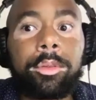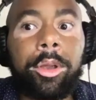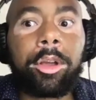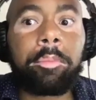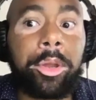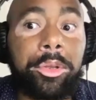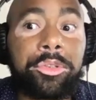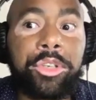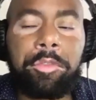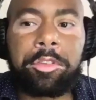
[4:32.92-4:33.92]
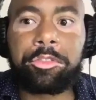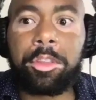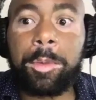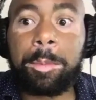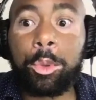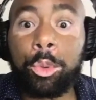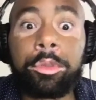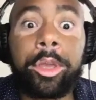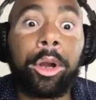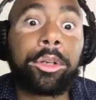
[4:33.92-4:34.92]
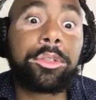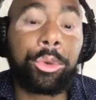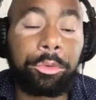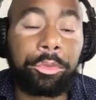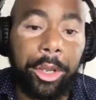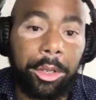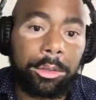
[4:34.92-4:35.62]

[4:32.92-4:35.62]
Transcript: they're a better service for the people who they are serving.